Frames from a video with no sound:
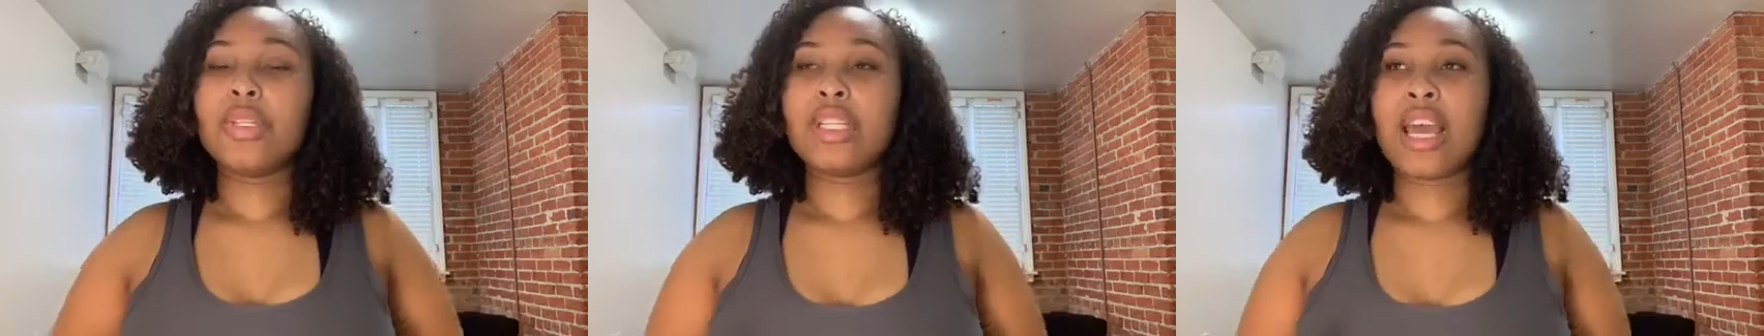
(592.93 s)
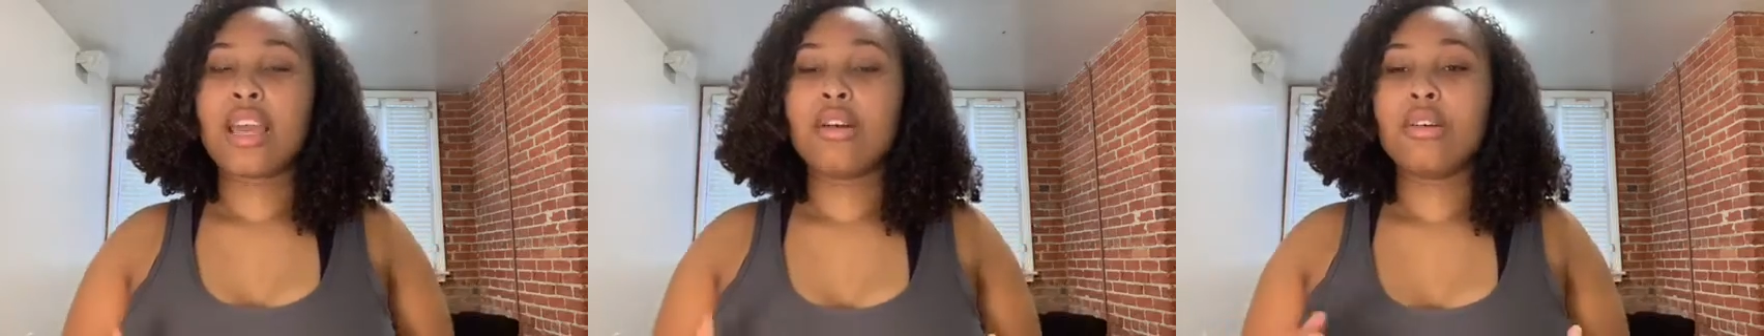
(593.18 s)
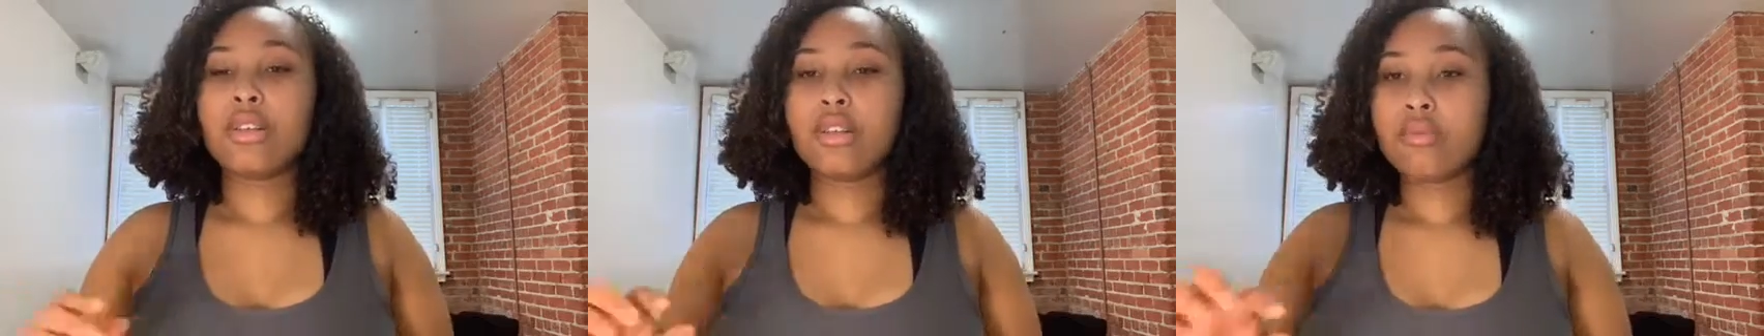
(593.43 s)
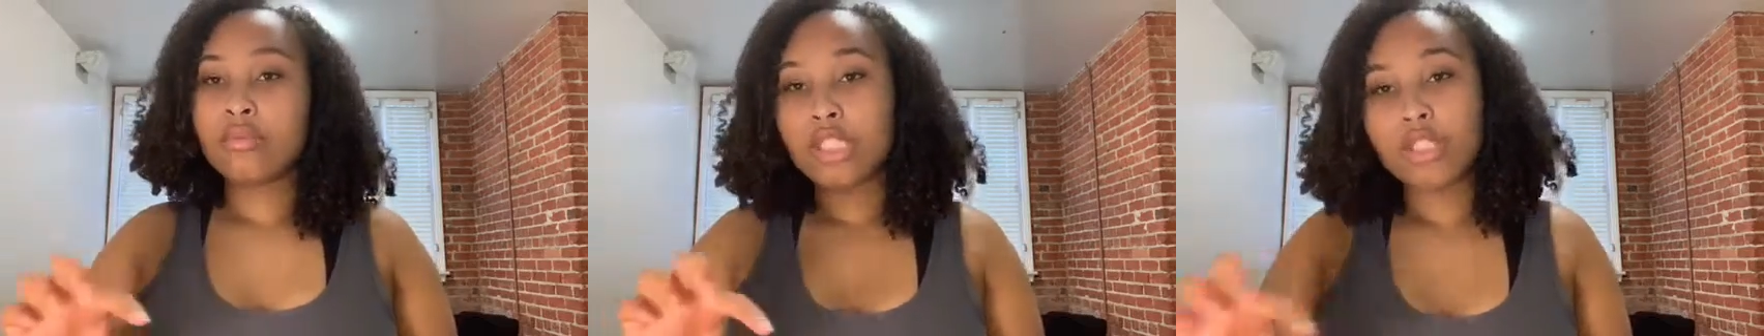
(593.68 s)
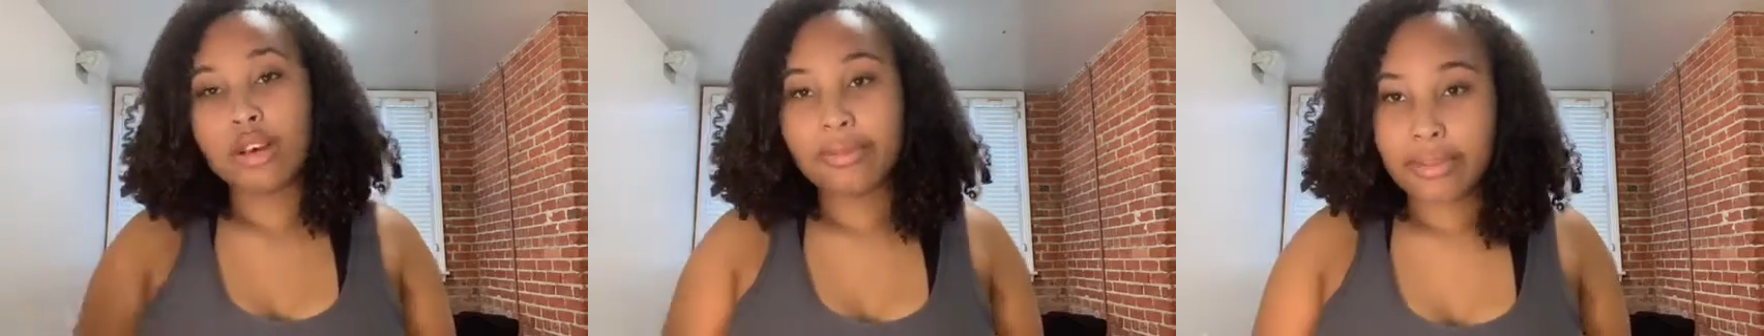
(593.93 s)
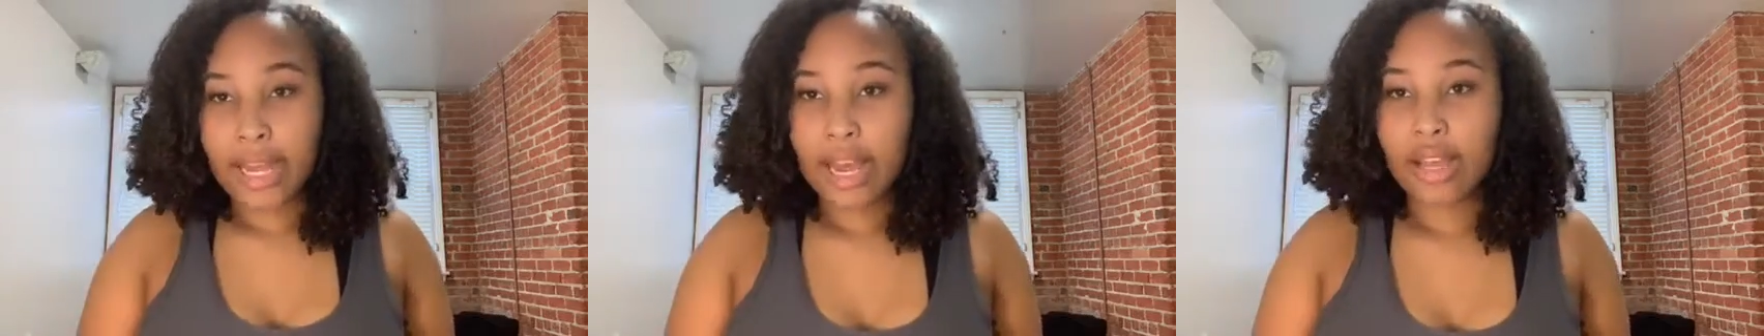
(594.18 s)
like
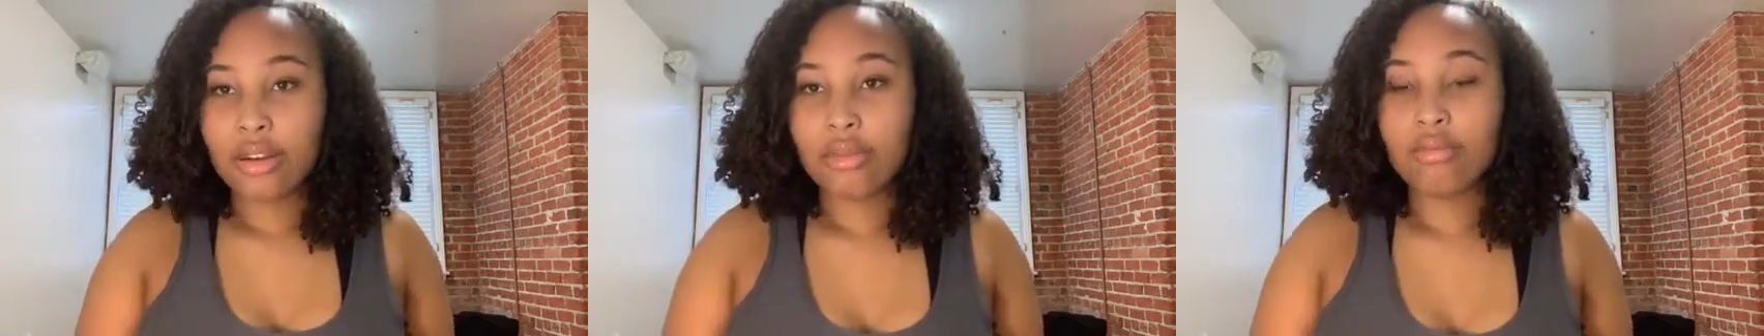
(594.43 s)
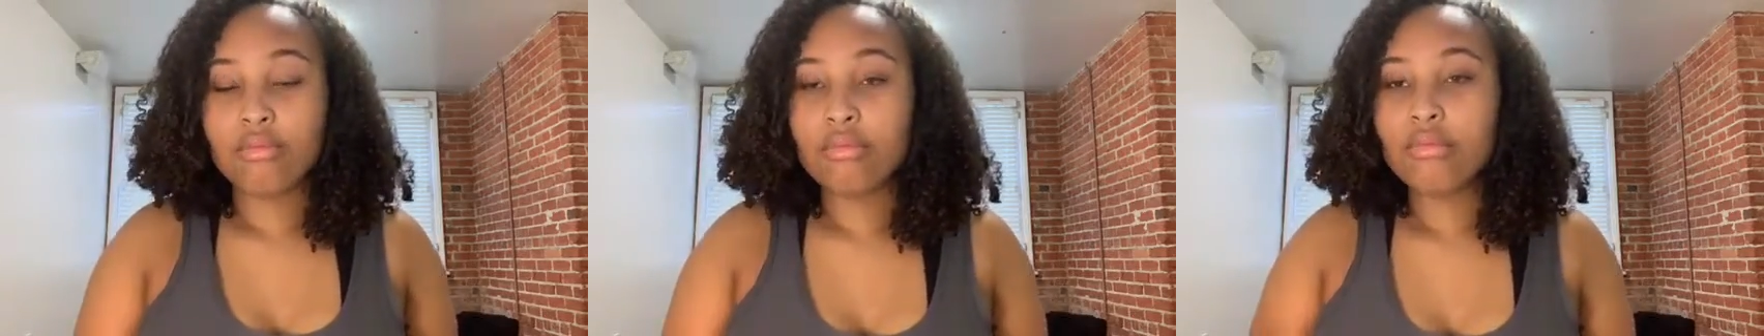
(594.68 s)
soft cotton,